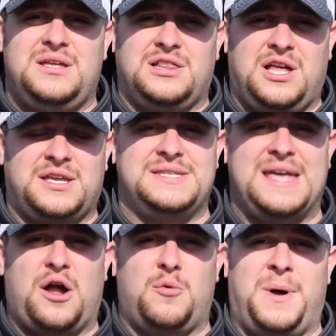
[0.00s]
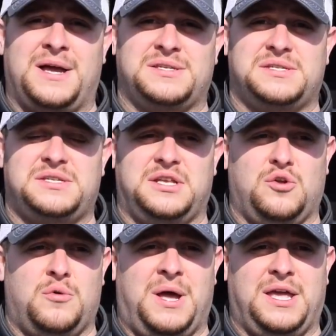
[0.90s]
Lucky Tackle Boxes
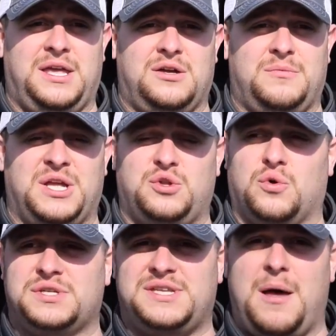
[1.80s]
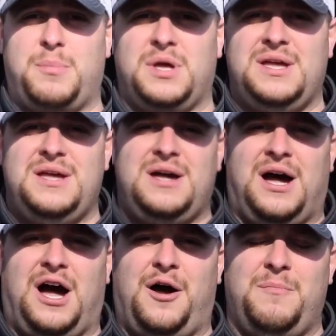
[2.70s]
sitting on my, on my doorstep.
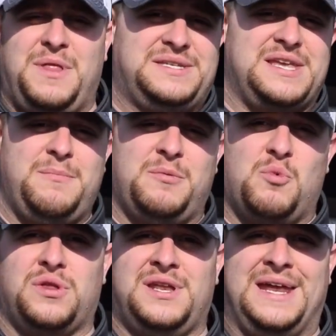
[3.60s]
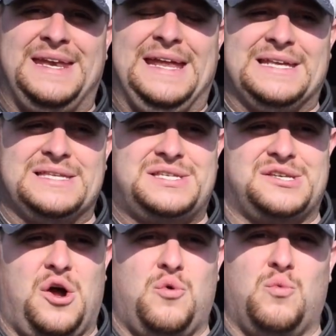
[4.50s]
Um, they sent me more than I needed,
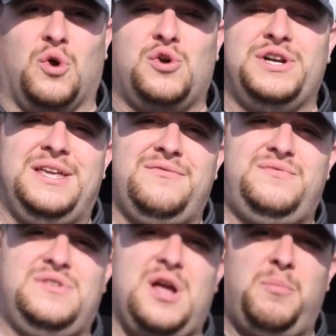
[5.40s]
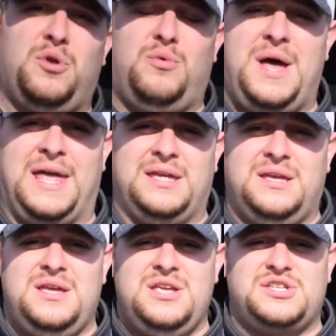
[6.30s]
so we're going to give a couple away.
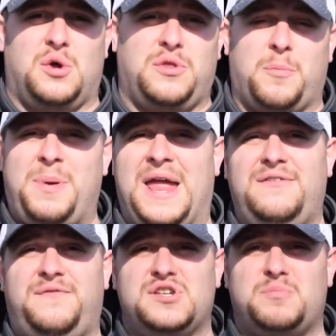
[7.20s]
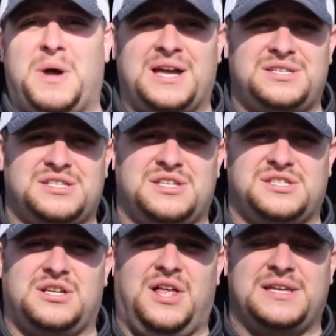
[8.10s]
So they're panfish boxes because
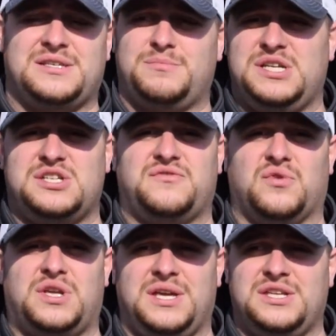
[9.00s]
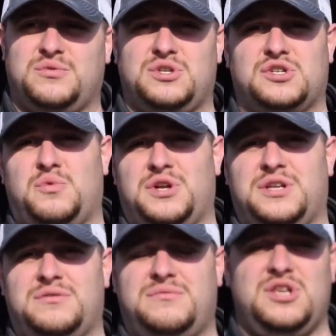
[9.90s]
the class I'm teaching is for kids. We just want
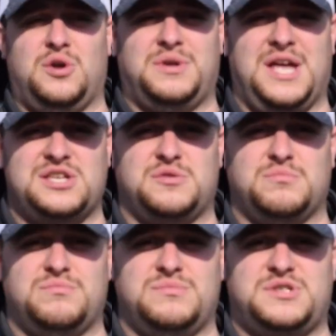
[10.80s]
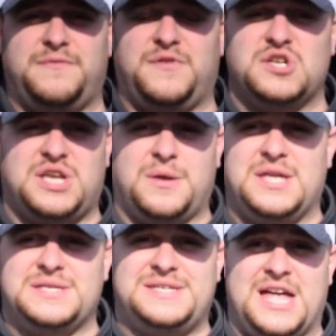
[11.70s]
to, you know, catch some some fish, get
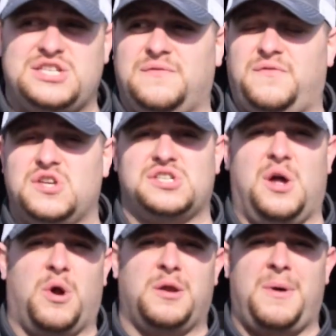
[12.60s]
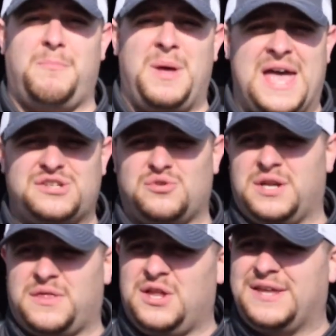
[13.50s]
kids catching fish, not worried about bass or
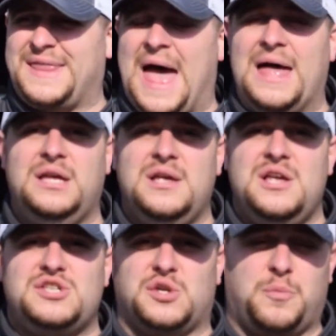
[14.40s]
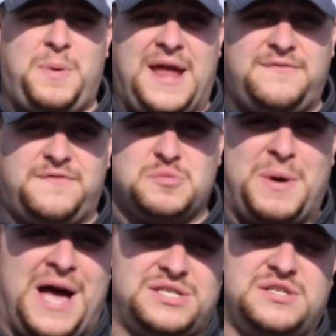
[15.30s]
anything like that. So they're panfish
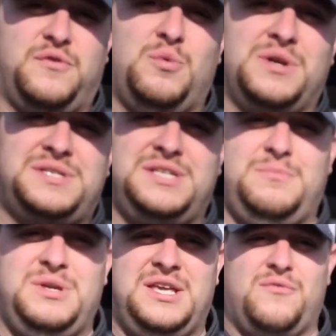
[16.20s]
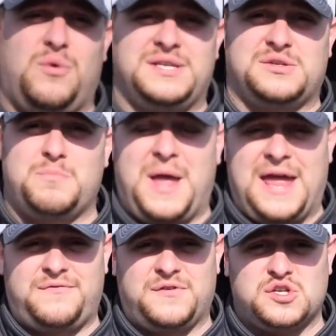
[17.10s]
boxes. If you want to see me give away some
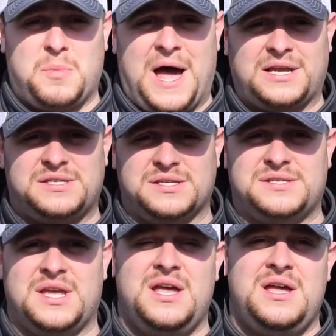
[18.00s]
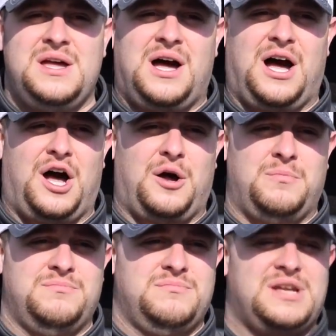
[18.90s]
panfish boxes,
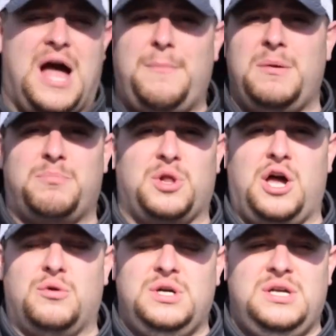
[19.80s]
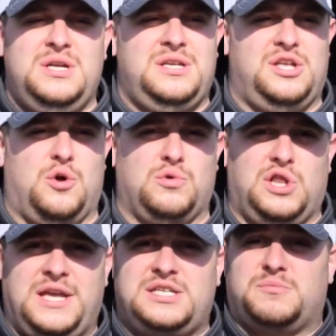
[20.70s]
um, comment below you know,
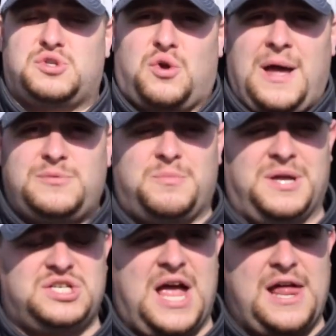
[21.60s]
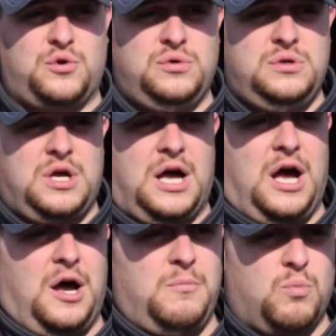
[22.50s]
like, subscribe to my channel.
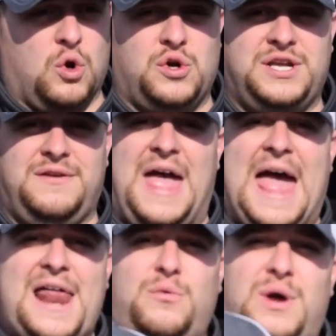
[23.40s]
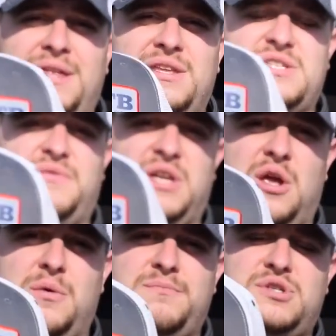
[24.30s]
Um, we're going to give the hat away in this
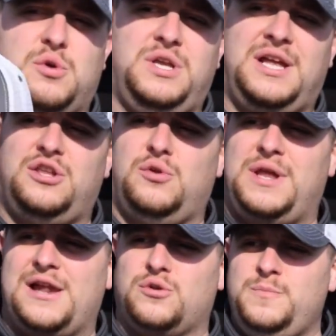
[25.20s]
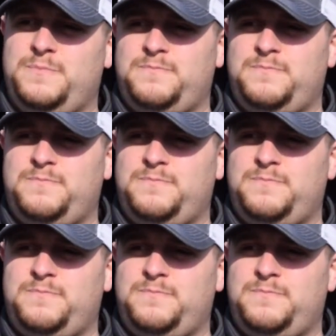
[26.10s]
video. So what you got to do to enter,